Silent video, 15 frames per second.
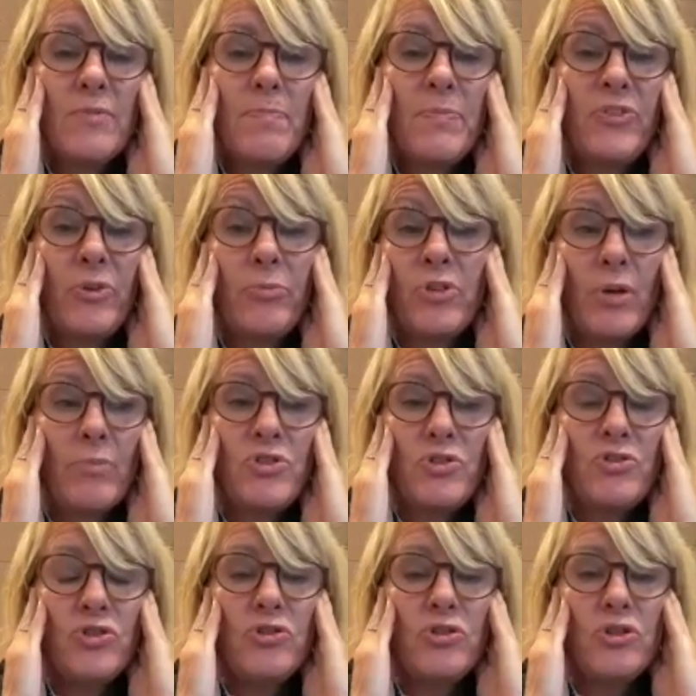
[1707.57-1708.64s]
sometimes
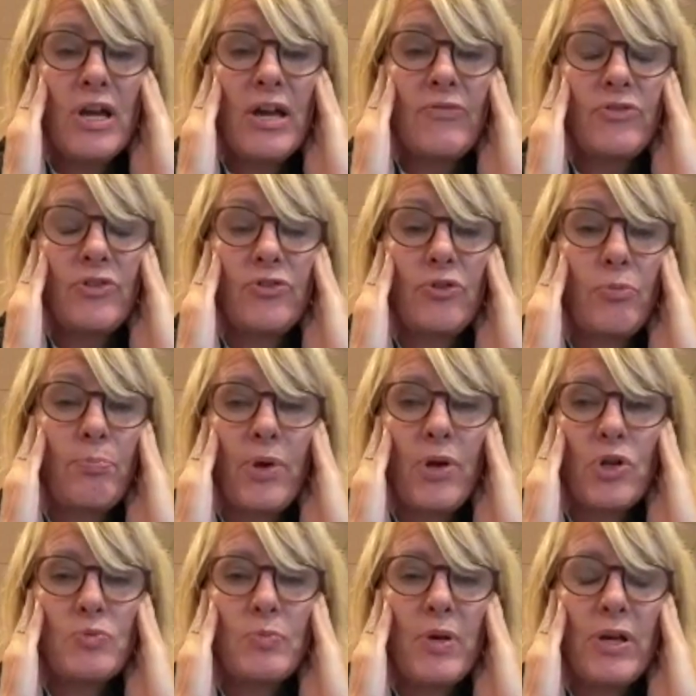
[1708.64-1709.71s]
you have to sort of
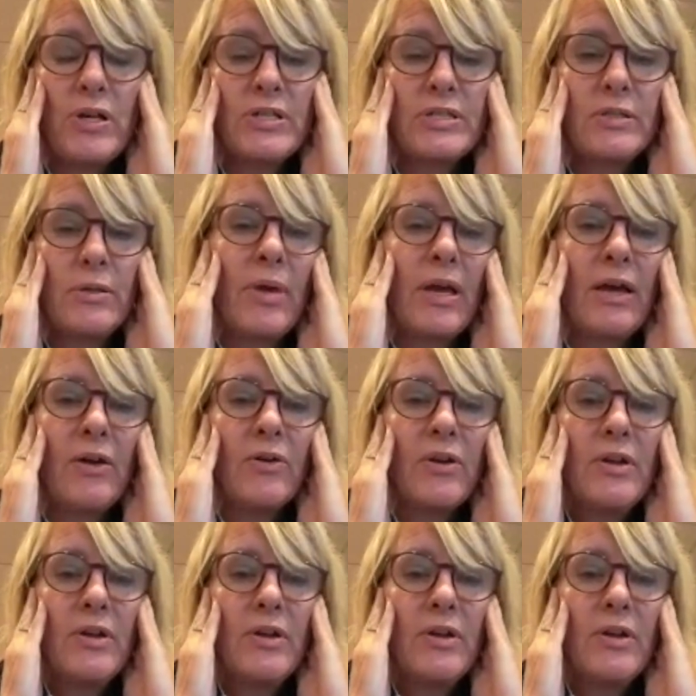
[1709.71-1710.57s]
barge past somehow.